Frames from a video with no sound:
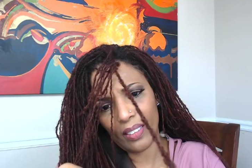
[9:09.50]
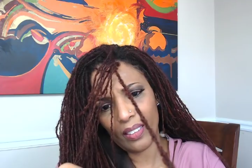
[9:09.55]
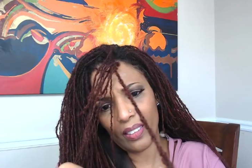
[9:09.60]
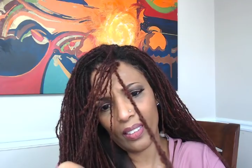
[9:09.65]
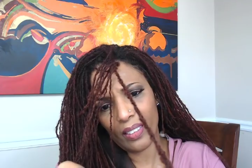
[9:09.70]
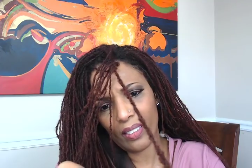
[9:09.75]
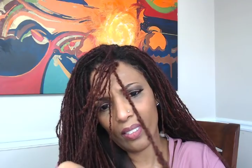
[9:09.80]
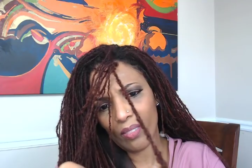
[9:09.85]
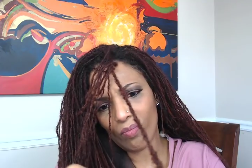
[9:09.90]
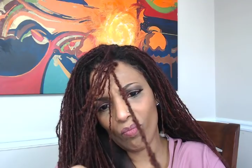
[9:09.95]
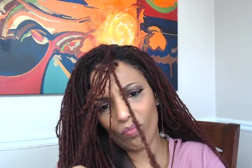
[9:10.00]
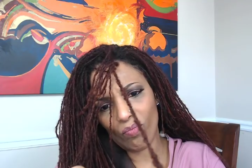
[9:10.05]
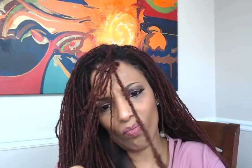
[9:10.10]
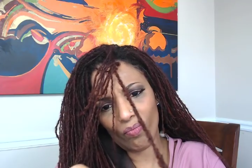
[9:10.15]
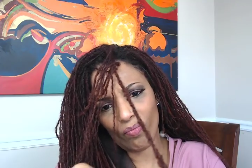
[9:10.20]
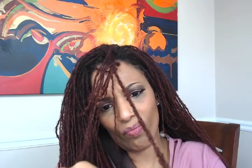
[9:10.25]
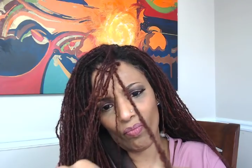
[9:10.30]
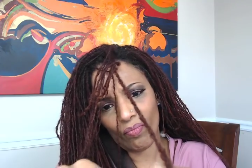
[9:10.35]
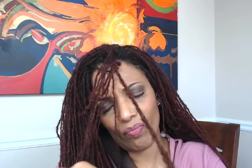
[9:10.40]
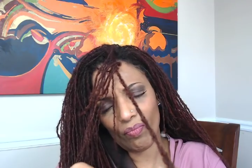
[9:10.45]

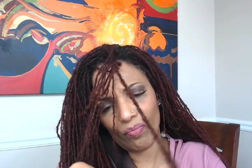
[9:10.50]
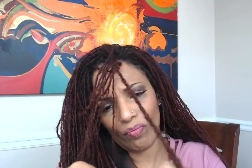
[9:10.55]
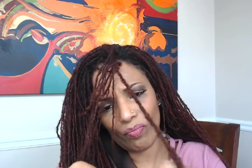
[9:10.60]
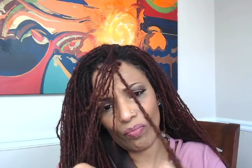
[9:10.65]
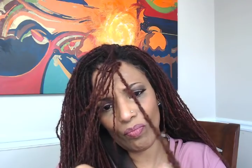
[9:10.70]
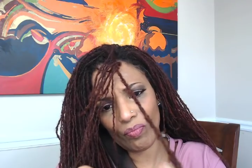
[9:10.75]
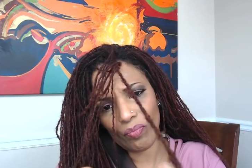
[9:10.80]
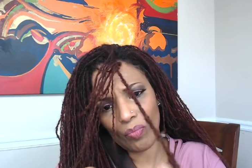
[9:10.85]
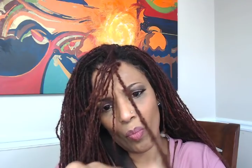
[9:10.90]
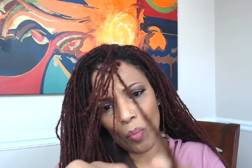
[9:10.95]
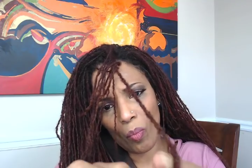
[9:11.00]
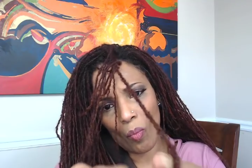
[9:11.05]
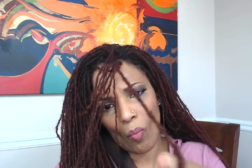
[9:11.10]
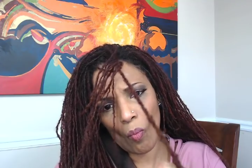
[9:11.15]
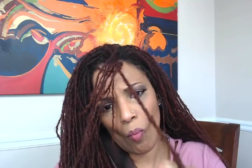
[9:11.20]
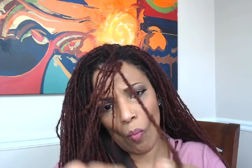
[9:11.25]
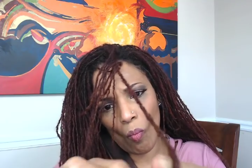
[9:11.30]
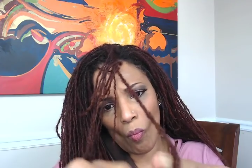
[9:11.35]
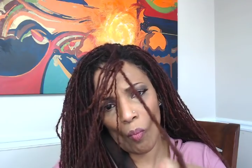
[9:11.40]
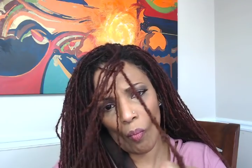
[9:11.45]

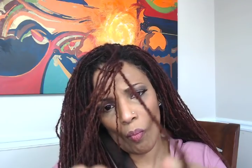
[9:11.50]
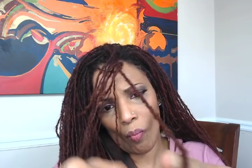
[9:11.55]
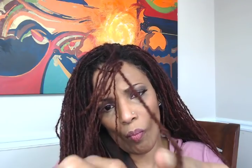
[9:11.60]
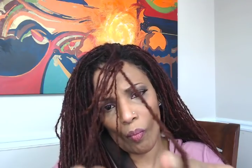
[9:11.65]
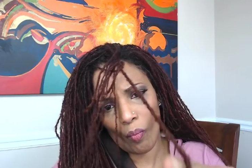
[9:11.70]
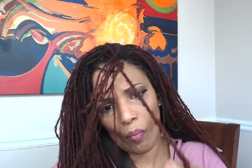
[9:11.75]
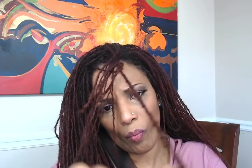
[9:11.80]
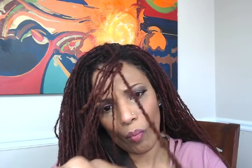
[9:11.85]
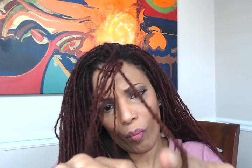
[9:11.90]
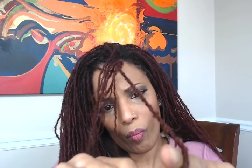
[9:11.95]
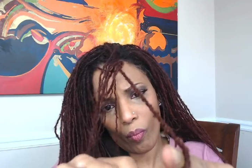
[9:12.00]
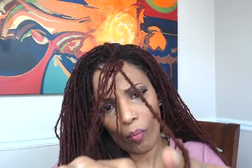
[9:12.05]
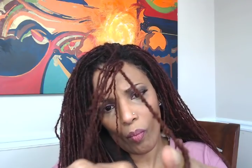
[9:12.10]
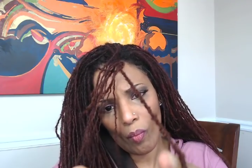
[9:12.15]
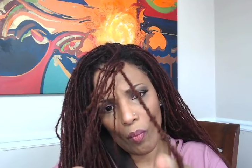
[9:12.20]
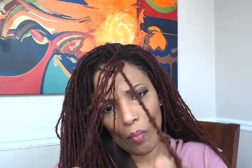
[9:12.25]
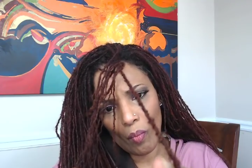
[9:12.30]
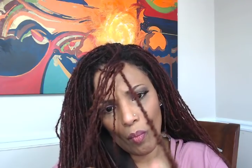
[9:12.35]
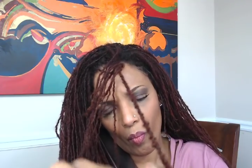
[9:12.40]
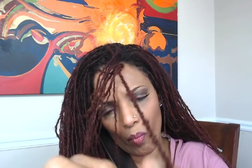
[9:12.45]

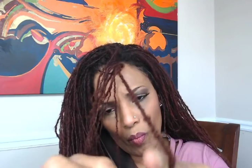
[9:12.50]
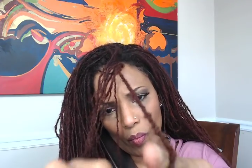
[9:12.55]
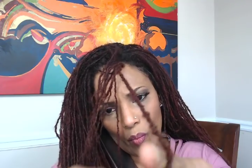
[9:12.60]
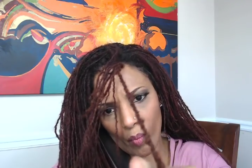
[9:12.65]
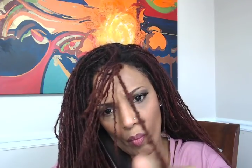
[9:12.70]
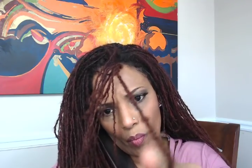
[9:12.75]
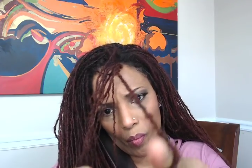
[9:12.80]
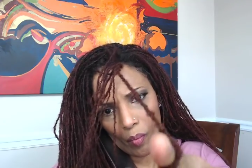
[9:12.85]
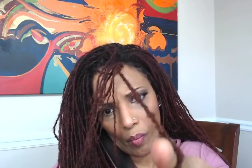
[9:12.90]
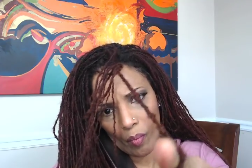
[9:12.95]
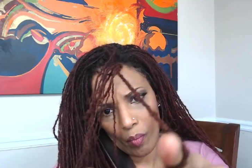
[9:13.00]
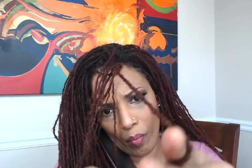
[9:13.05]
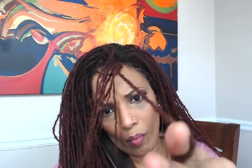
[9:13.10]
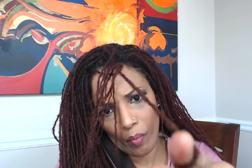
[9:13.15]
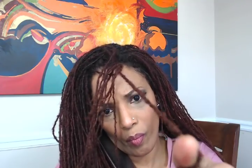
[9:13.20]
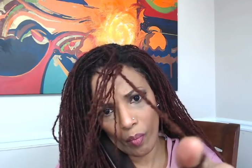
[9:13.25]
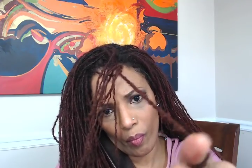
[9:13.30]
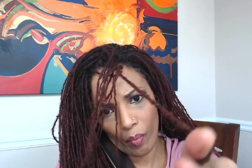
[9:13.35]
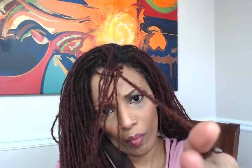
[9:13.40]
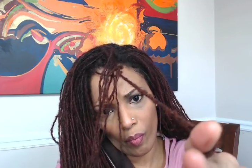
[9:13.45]

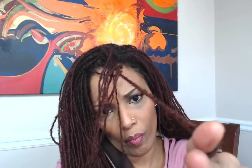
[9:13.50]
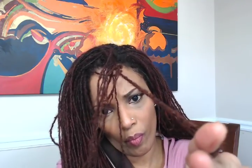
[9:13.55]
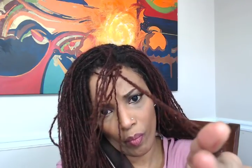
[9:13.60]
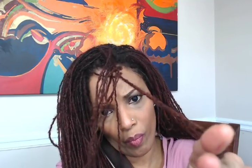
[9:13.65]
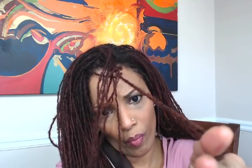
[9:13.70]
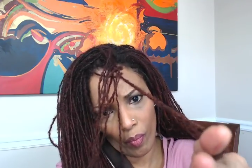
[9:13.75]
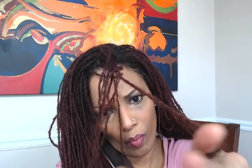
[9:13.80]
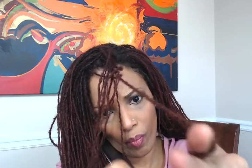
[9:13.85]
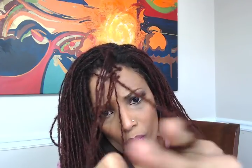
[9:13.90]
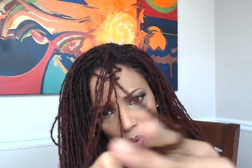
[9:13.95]
(no one is talking)